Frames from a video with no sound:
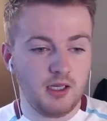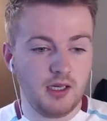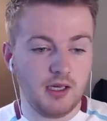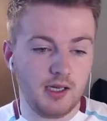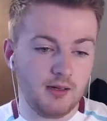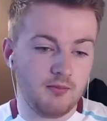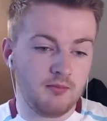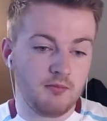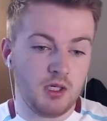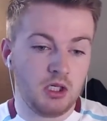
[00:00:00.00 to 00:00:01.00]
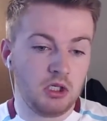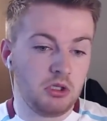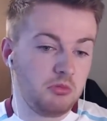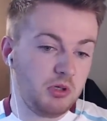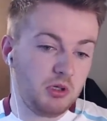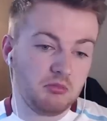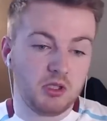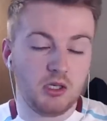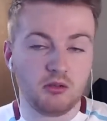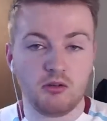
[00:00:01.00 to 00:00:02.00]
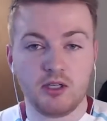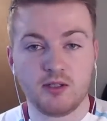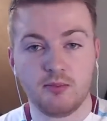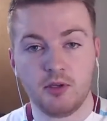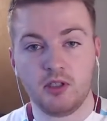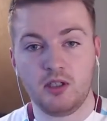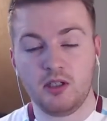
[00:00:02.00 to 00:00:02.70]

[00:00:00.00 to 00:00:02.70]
But credit to Burnley,